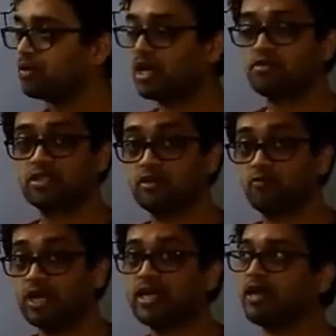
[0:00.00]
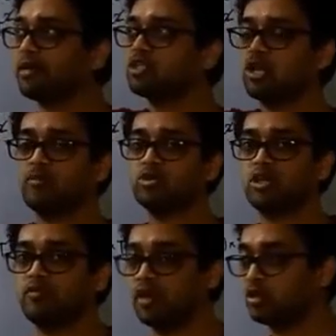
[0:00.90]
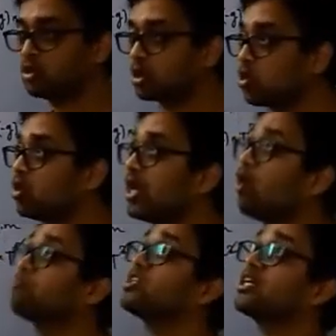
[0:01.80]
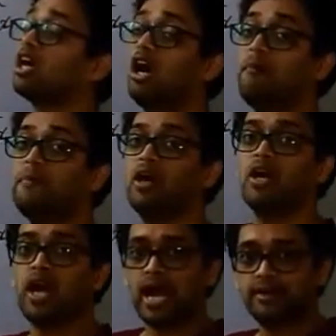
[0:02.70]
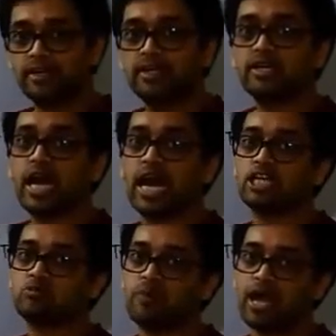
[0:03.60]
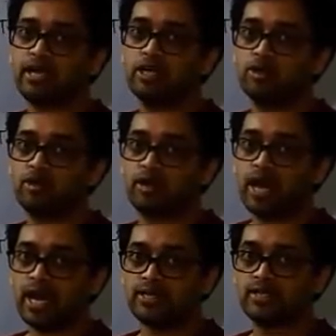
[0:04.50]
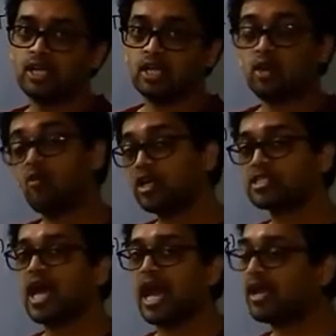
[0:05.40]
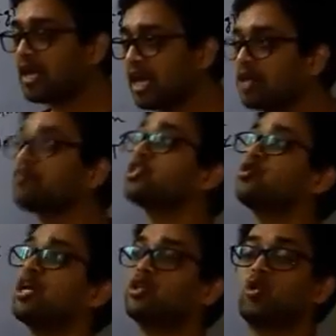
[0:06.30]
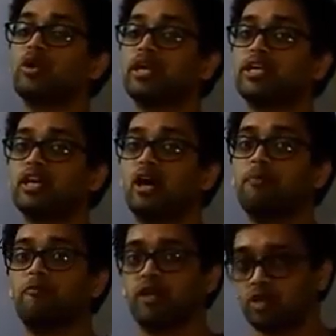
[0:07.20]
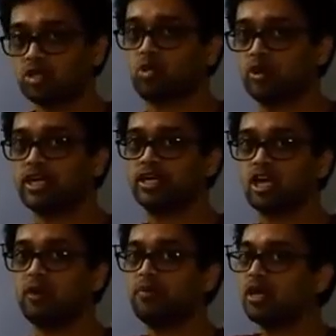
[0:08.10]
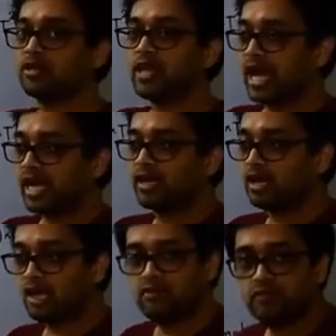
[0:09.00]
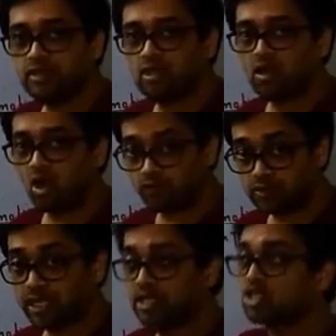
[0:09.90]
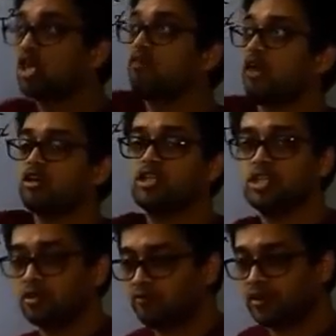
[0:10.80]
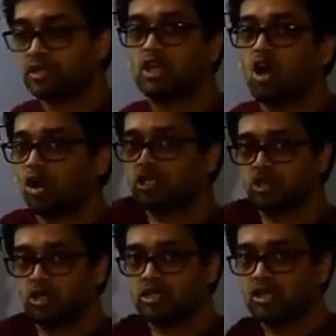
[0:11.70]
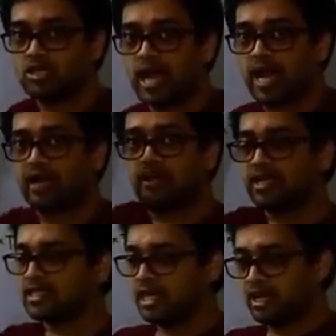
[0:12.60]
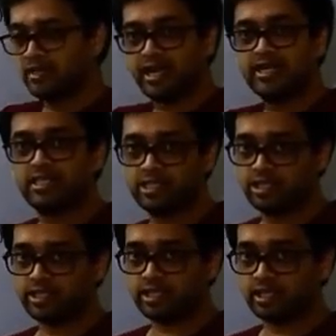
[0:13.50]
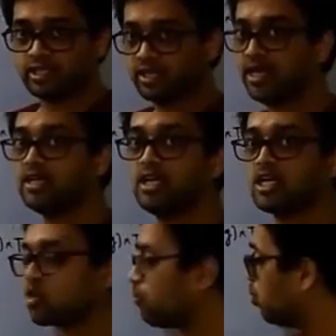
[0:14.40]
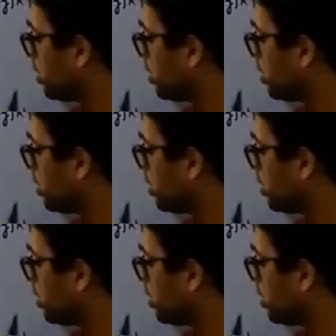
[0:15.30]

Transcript: we have seen one dimensional motion where you throw an object up and then it lands back into your hands. Now what is the angle at which you are throwing it up? When you are throwing it up, the angle of the initial velocity with the horizontal, the angle is 90 degree, right? So put